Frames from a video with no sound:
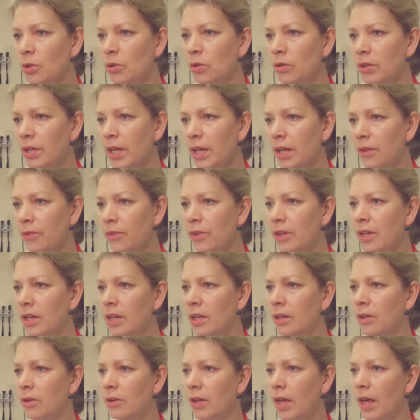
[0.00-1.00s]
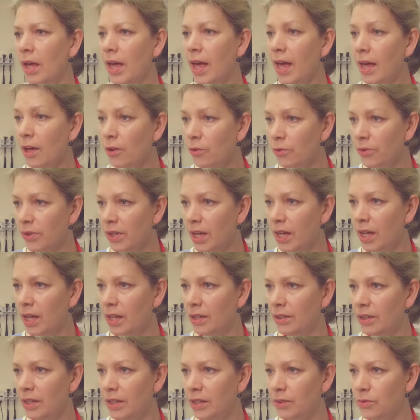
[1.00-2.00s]
look at the healthcare
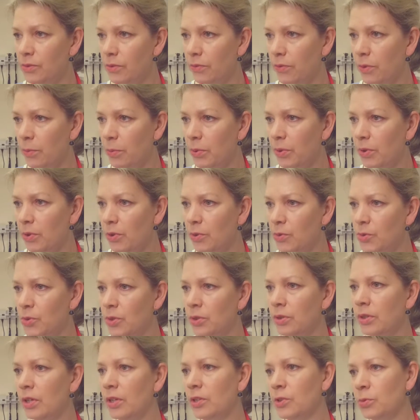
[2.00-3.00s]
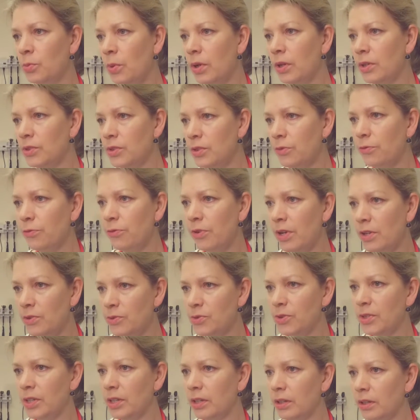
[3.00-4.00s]
needs of the person as well as the
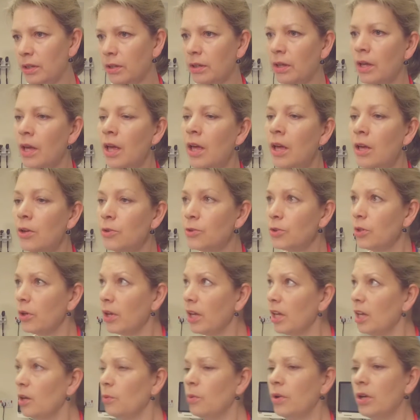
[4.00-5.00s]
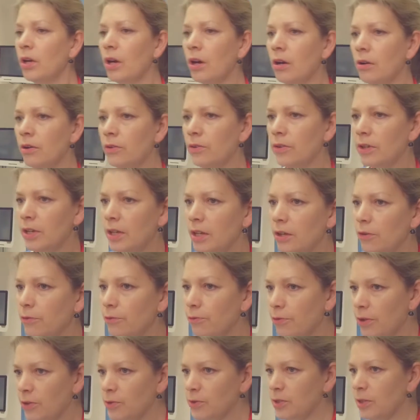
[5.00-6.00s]
forensic. So here we are in the
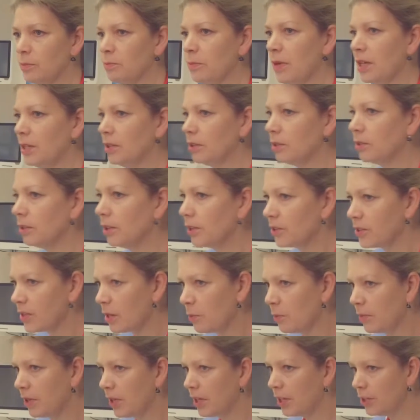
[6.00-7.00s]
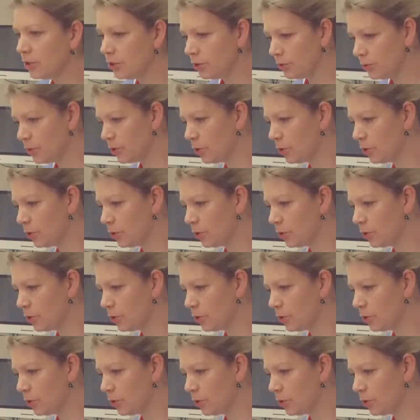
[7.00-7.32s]
forensic medical examination